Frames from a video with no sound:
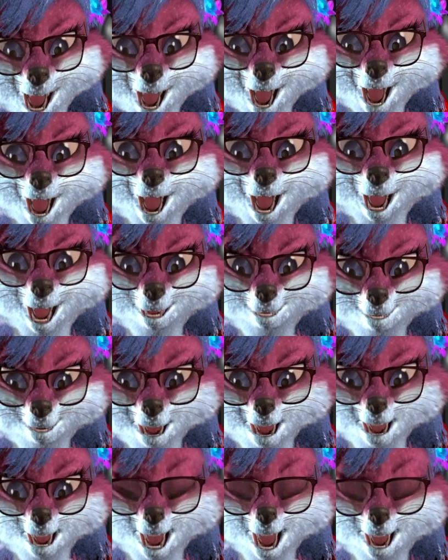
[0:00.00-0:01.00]
on the first
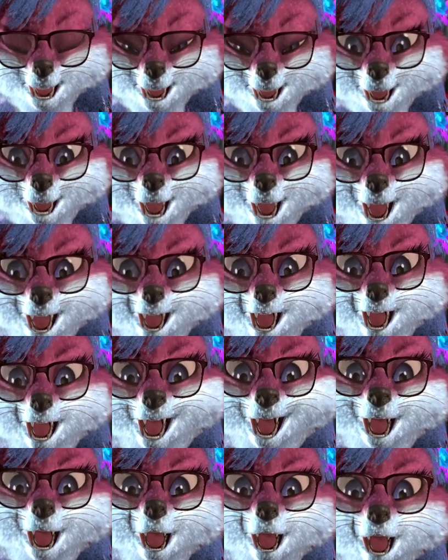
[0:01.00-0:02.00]
go.
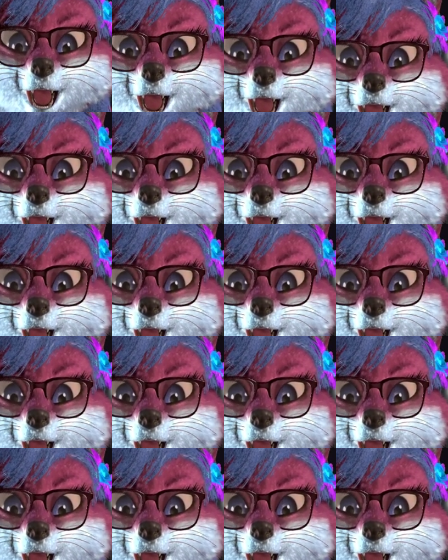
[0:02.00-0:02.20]
And it